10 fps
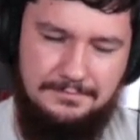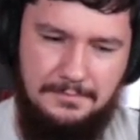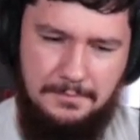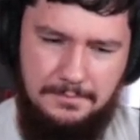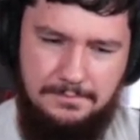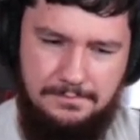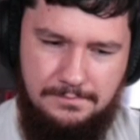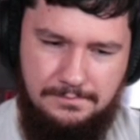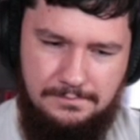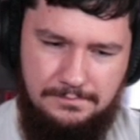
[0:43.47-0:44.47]

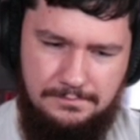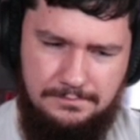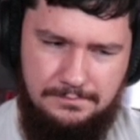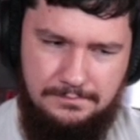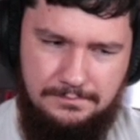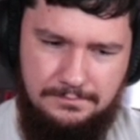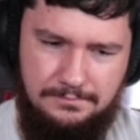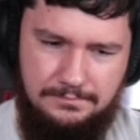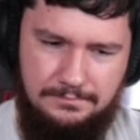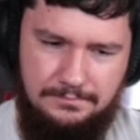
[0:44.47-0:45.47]

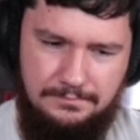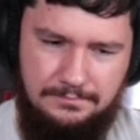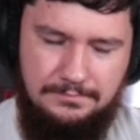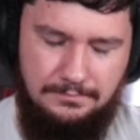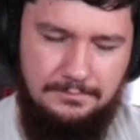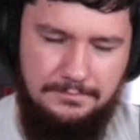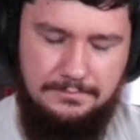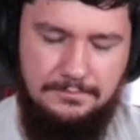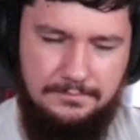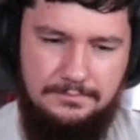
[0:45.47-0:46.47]

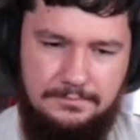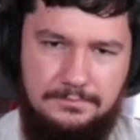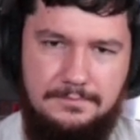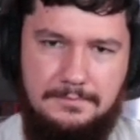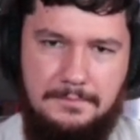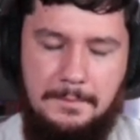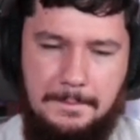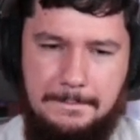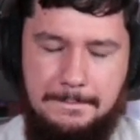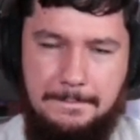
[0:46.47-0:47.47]

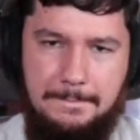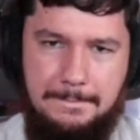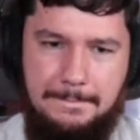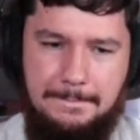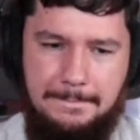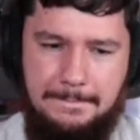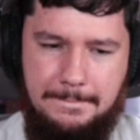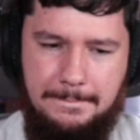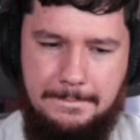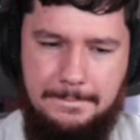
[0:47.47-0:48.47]

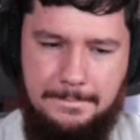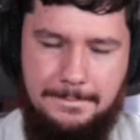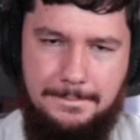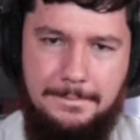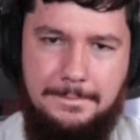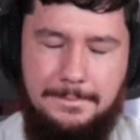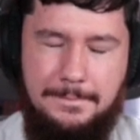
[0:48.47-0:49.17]
No words are spoken by the person on screen.